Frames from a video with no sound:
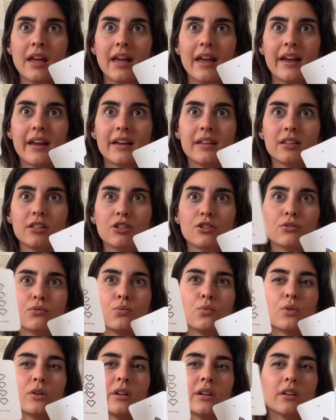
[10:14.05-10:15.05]
and you
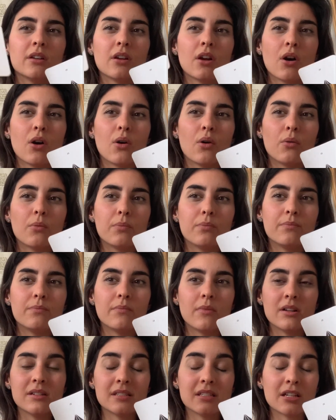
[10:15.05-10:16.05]
wouldn't know
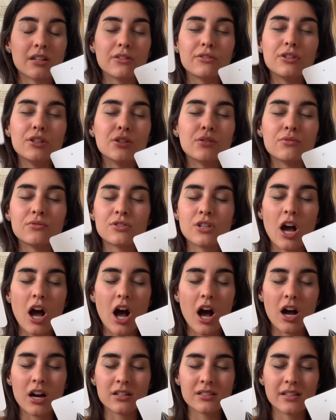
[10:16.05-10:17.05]
until you
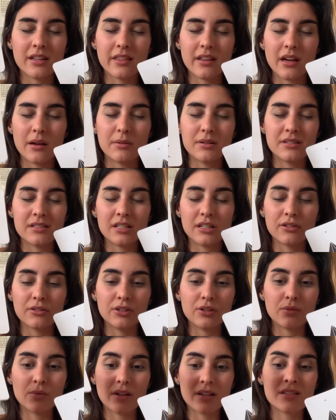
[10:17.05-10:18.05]
talk to them, until
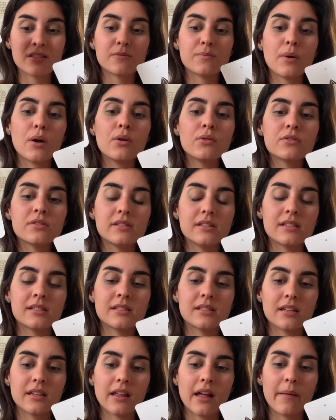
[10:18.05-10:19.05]
you expose this
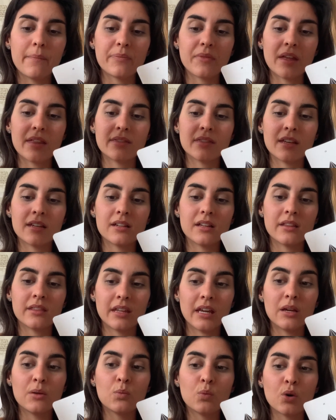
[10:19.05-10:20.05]
to them, that
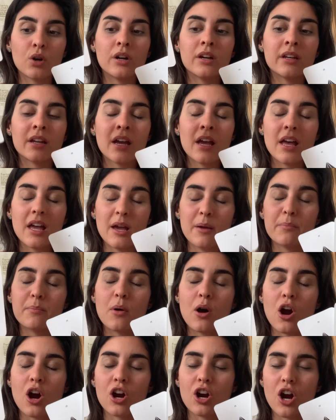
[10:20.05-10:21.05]
they would
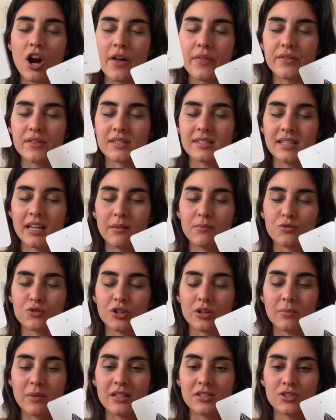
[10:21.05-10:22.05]
embark on the same
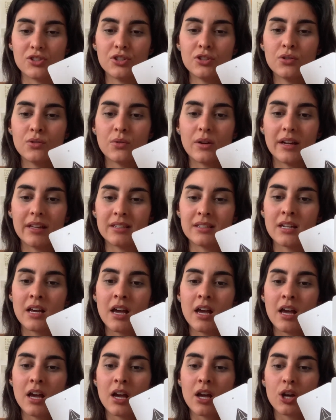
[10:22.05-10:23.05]
dream as you, it
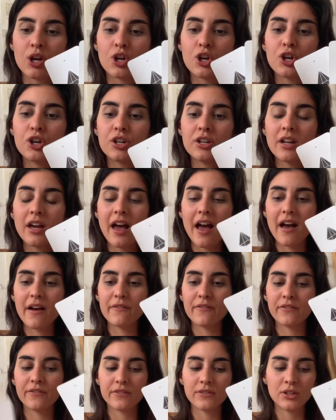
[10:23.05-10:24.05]
could
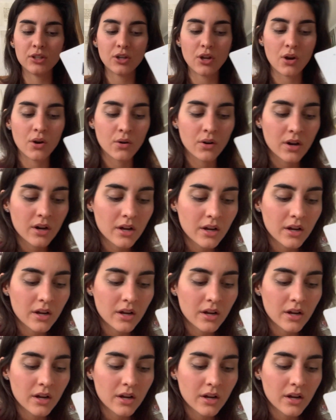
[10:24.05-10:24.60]
have, you know,